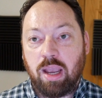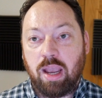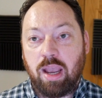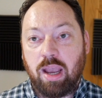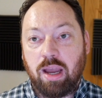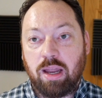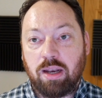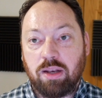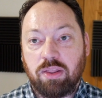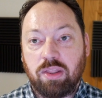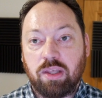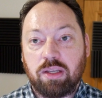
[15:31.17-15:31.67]

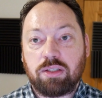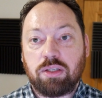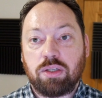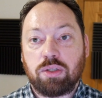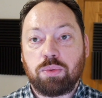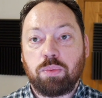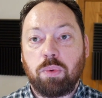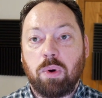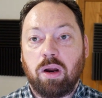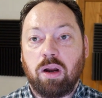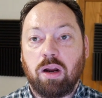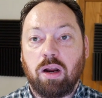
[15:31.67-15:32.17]
And this
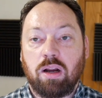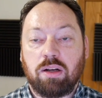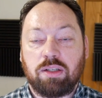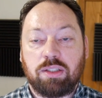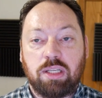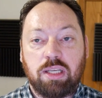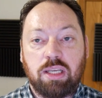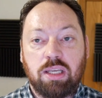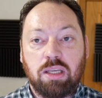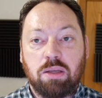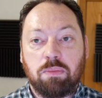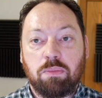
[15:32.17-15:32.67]
is where
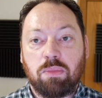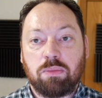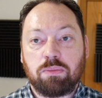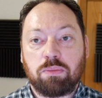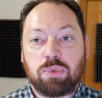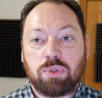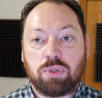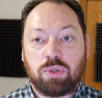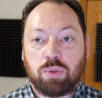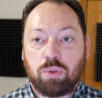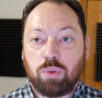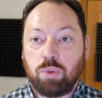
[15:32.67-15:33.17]

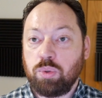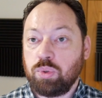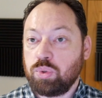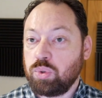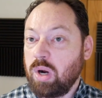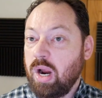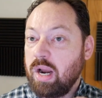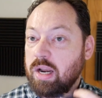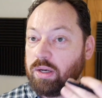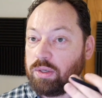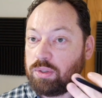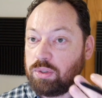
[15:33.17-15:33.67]
teams who
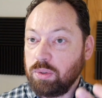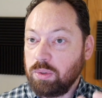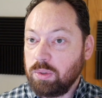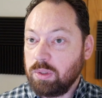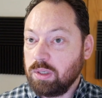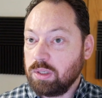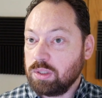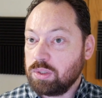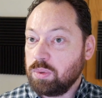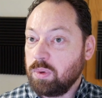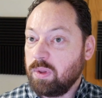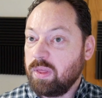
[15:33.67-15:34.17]
try to do
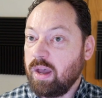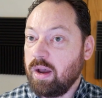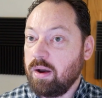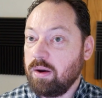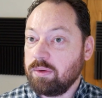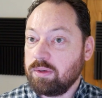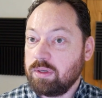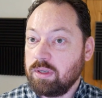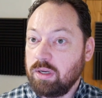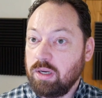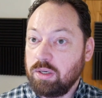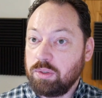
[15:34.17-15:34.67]
this
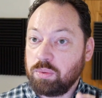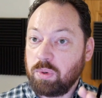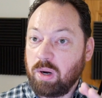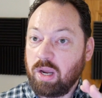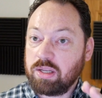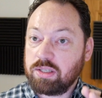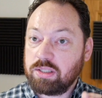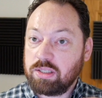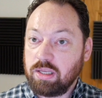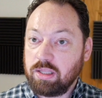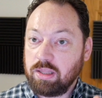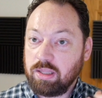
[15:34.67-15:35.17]
without
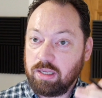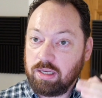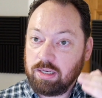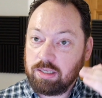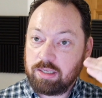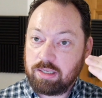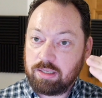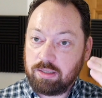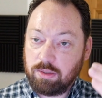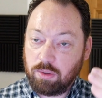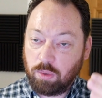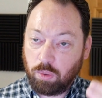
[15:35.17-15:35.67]
addressing the